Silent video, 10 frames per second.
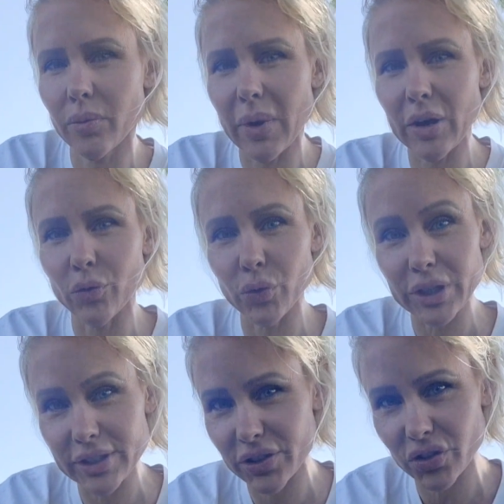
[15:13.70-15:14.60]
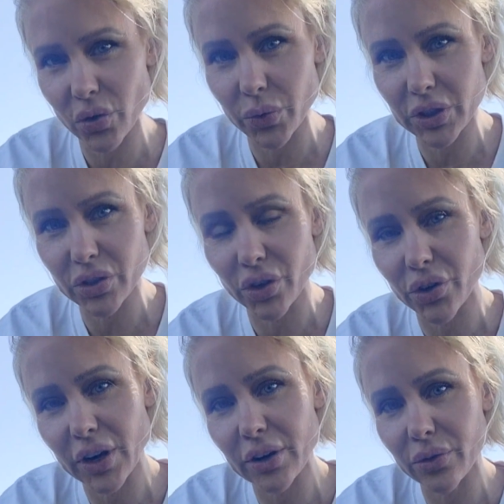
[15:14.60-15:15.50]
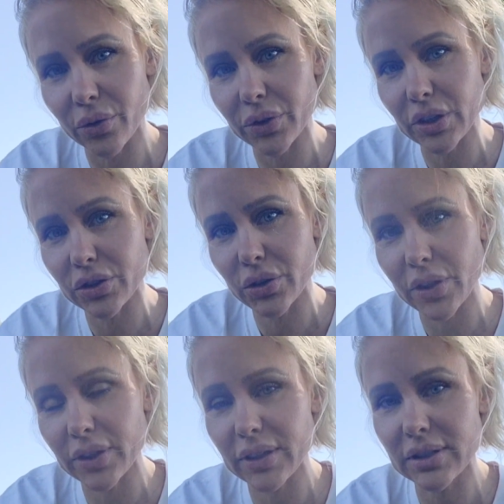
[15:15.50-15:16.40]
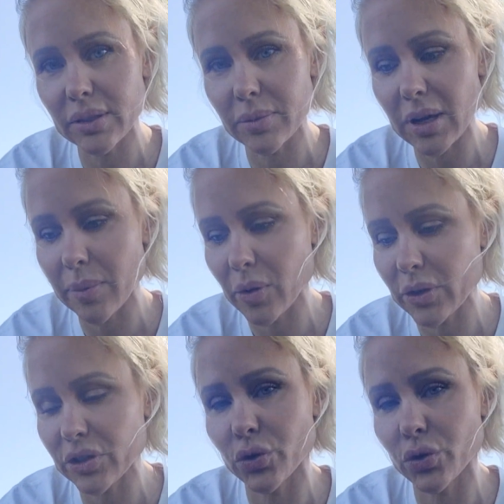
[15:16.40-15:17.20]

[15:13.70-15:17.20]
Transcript: my wrists always hurt. I don't know what they do. I think they zip tie my wrists.